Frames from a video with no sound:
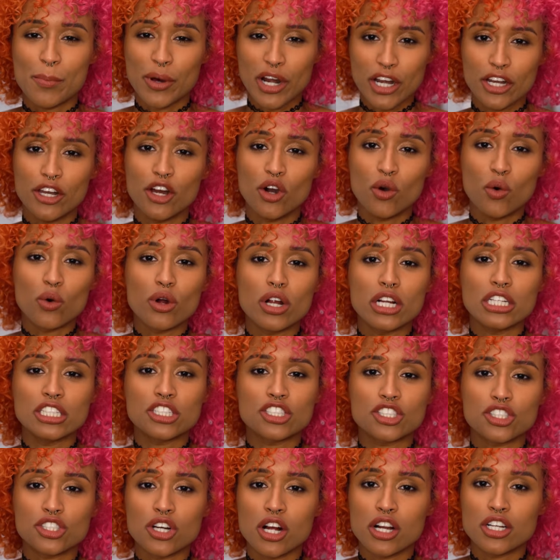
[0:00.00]
But I know orange
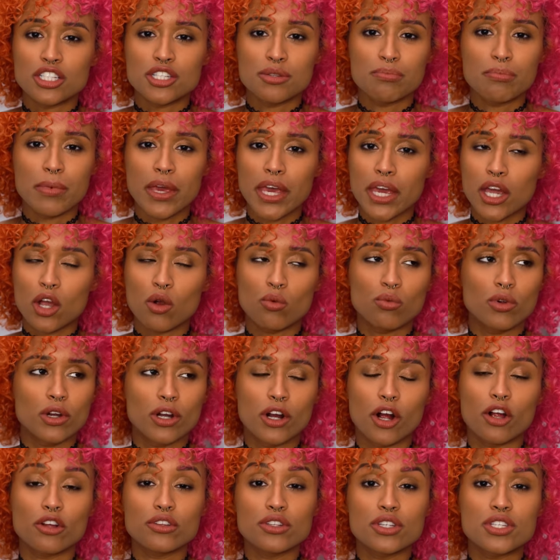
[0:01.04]
is hard to make
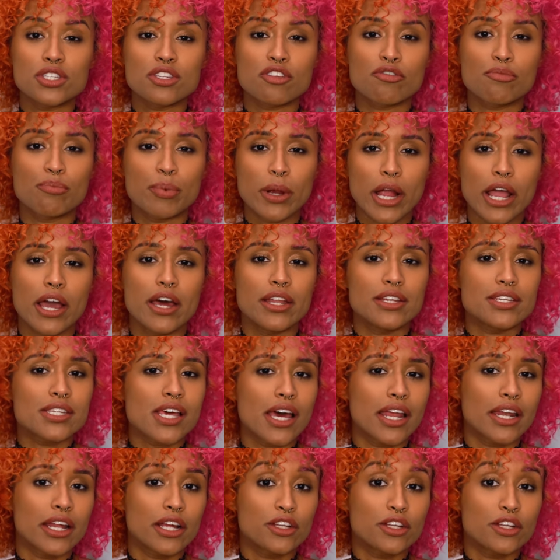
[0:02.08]
regardless of brand, and